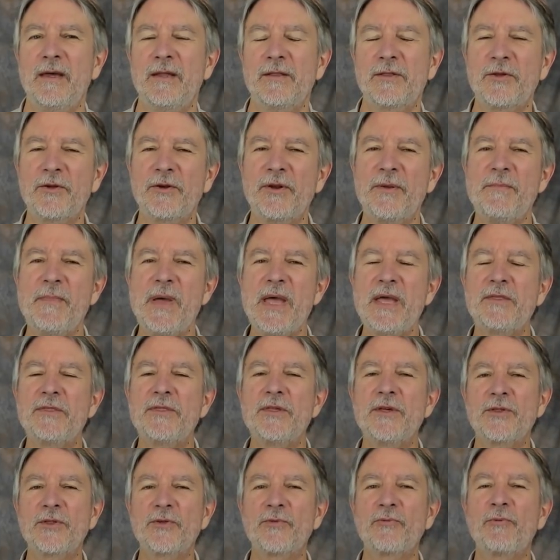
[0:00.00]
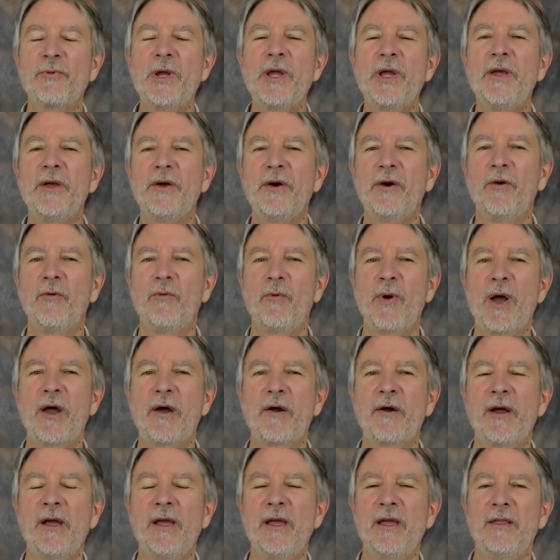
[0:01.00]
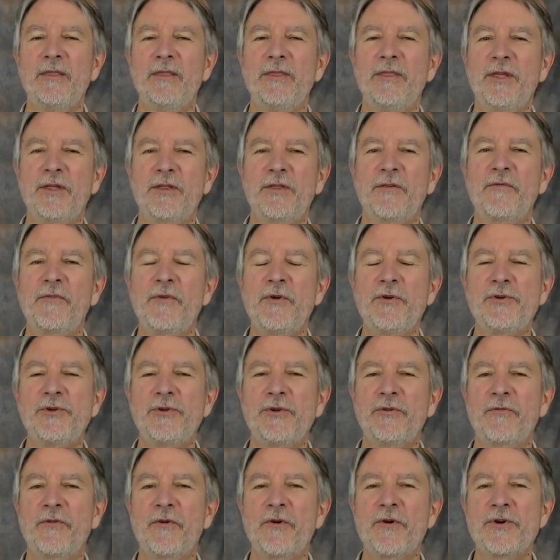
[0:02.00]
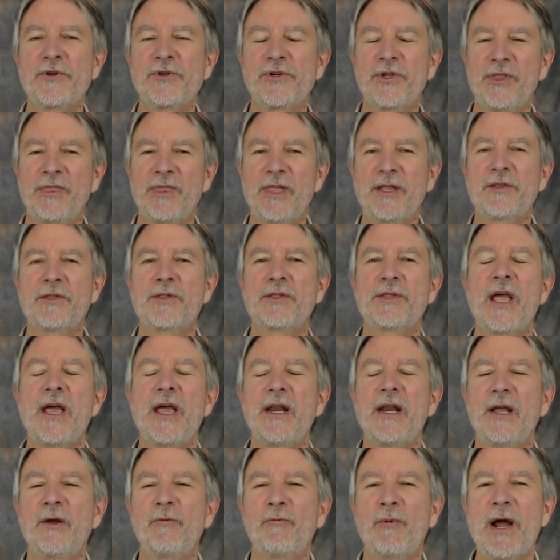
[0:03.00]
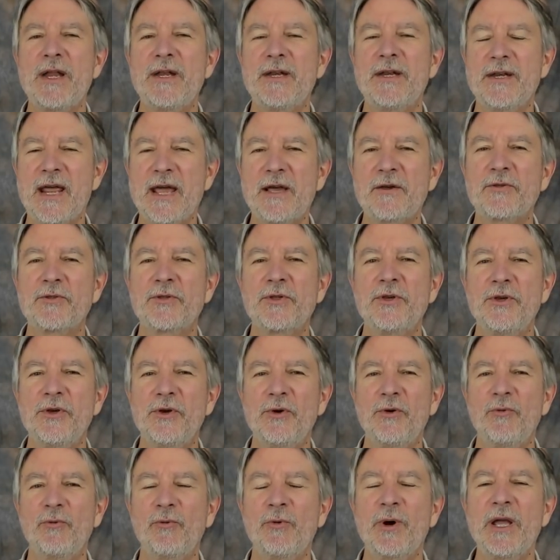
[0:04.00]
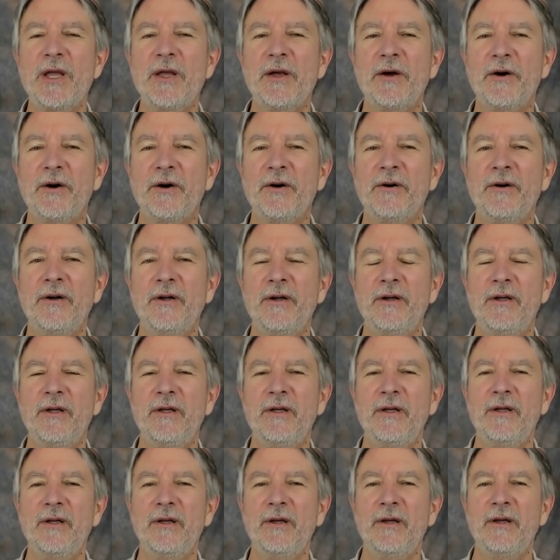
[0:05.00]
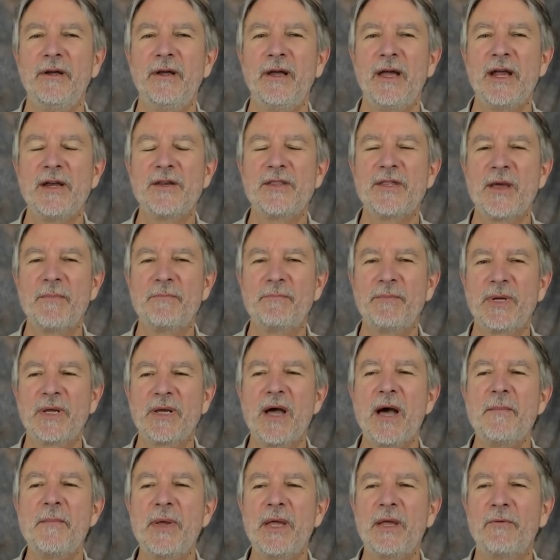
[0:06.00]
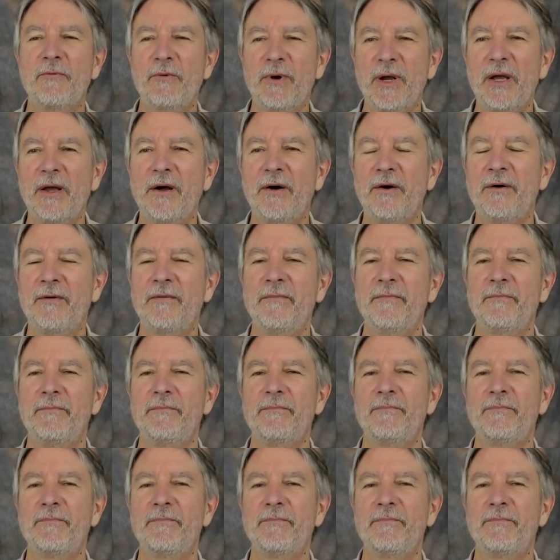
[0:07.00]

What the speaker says: So to make this real, where this future version that's standing right next to you, real, ends up becoming real,